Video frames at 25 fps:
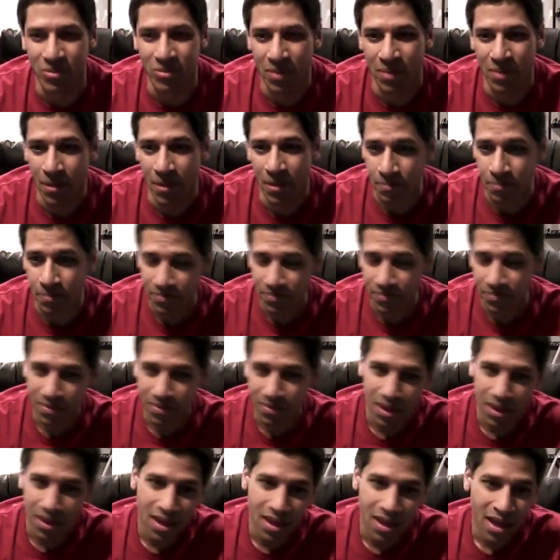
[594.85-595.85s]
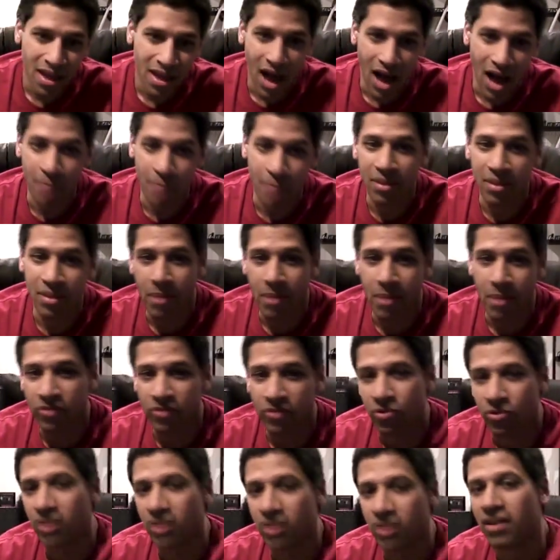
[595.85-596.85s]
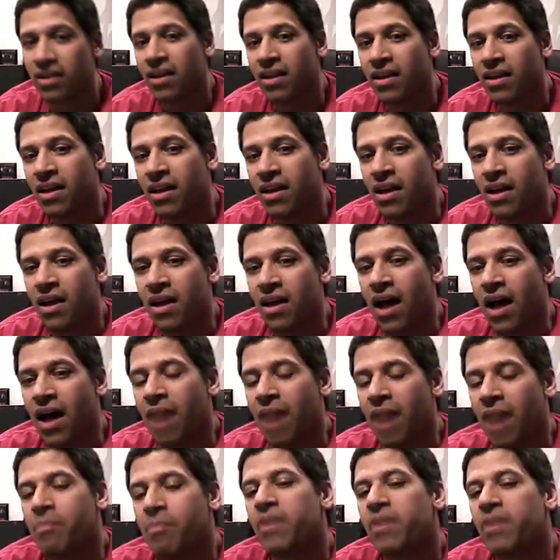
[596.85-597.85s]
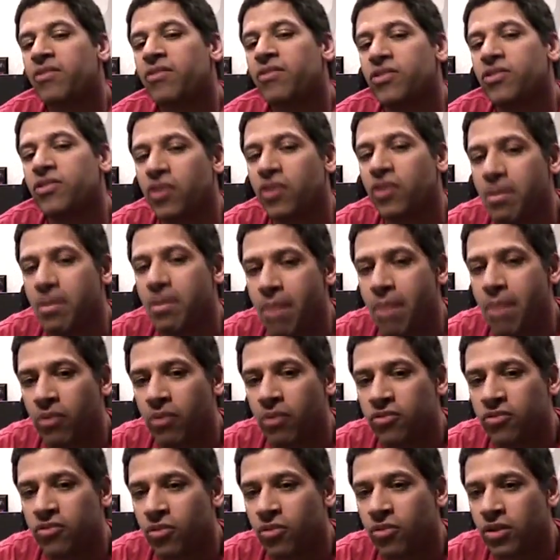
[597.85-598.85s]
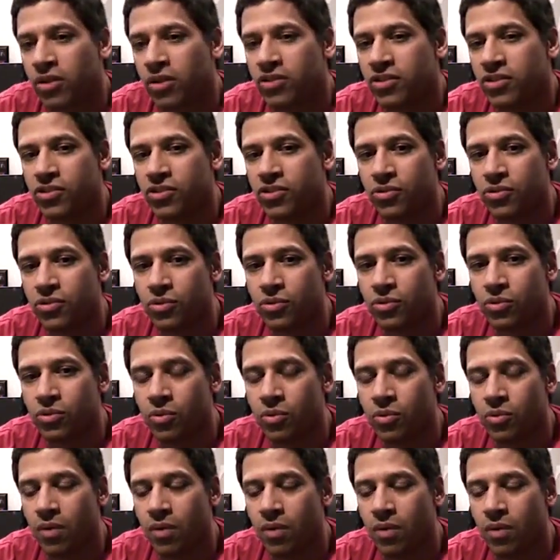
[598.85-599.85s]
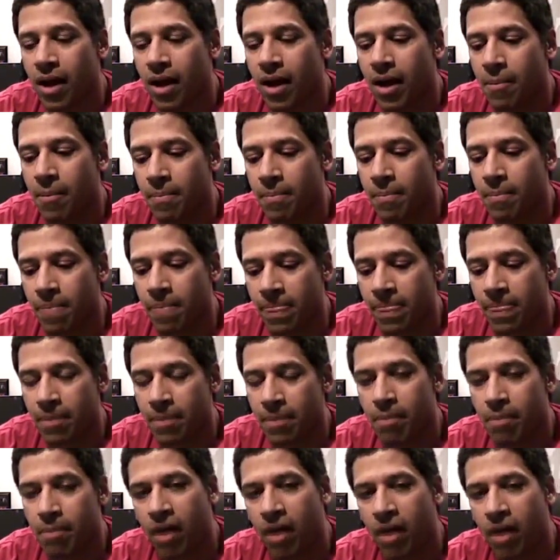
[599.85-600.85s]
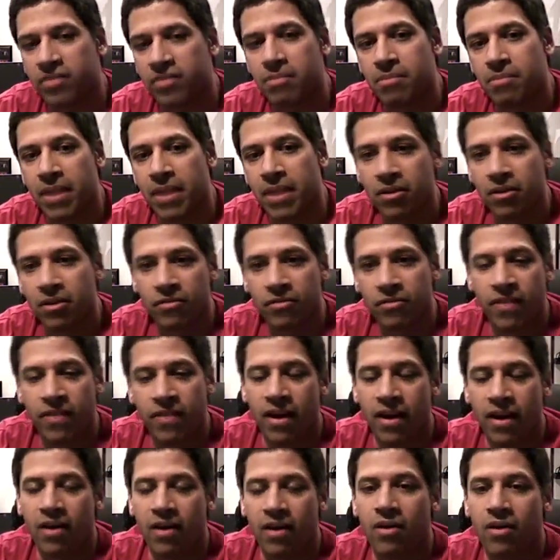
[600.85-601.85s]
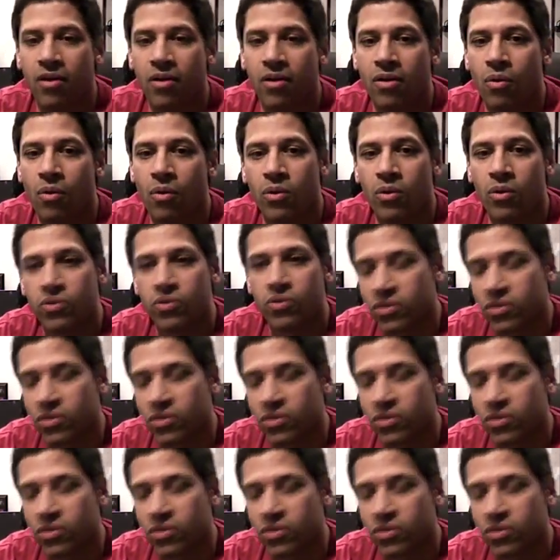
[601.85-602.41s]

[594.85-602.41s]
But and the mouse droid, I basically took the mouse droid to the Boston Maker Faire, which